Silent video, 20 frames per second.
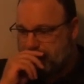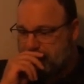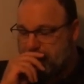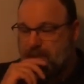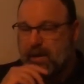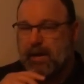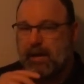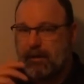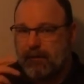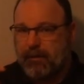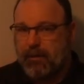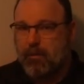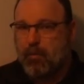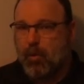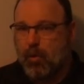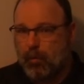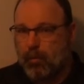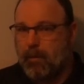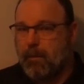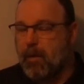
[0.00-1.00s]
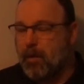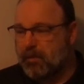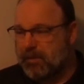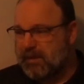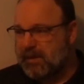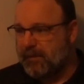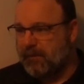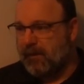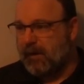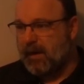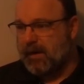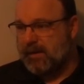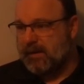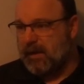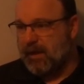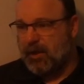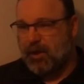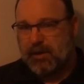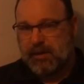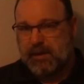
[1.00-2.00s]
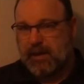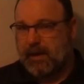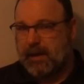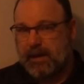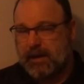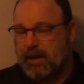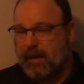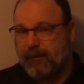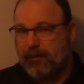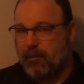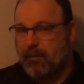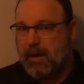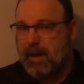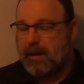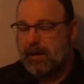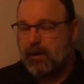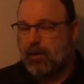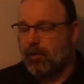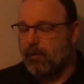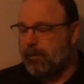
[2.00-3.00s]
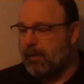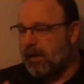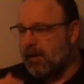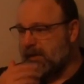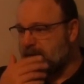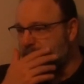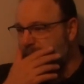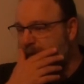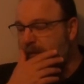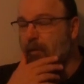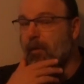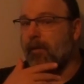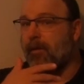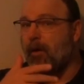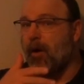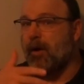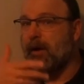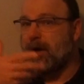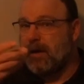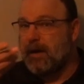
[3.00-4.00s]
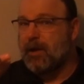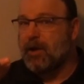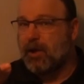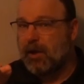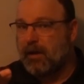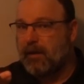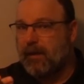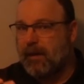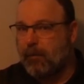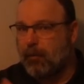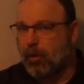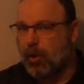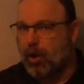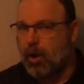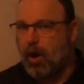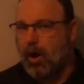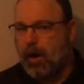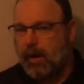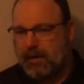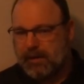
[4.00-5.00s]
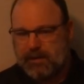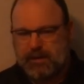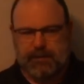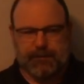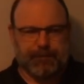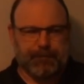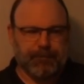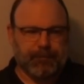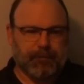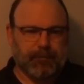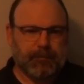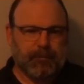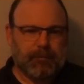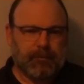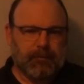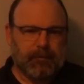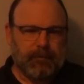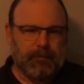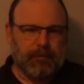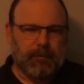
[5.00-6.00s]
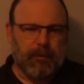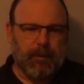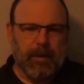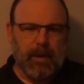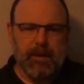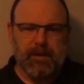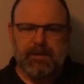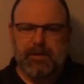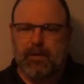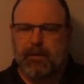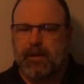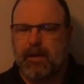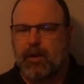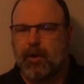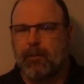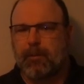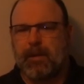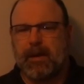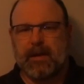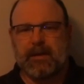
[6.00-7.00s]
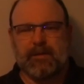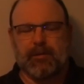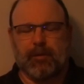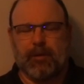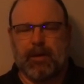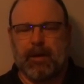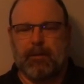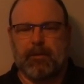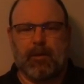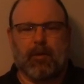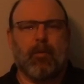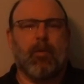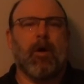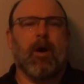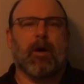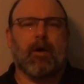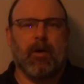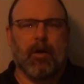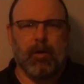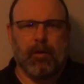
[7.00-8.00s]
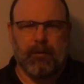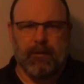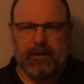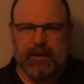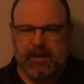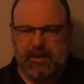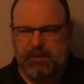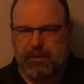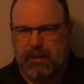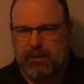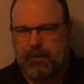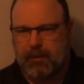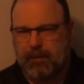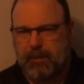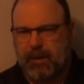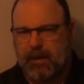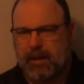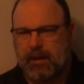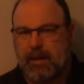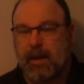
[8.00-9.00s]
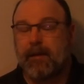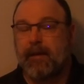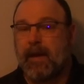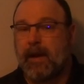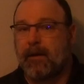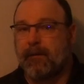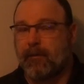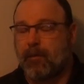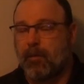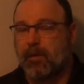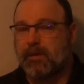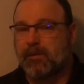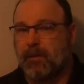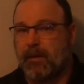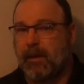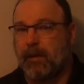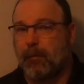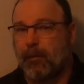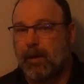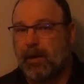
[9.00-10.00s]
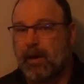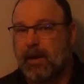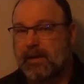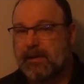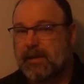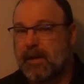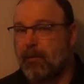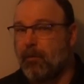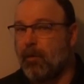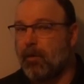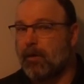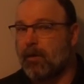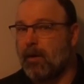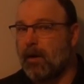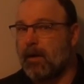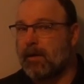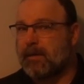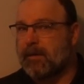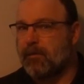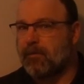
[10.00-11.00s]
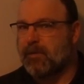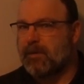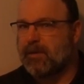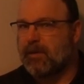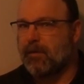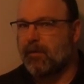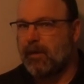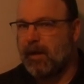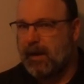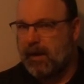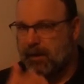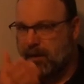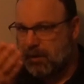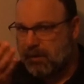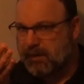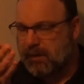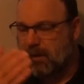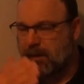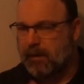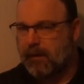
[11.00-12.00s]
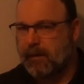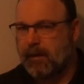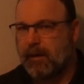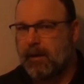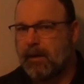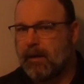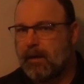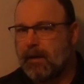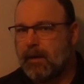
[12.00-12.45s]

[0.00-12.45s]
many of the more remote civilizations that had never met Europeans before thought initially they were gods. So the Europeans were able to walk all over these people. Because, and then, of course, when they realized they weren't gods, it was too late. Just look at the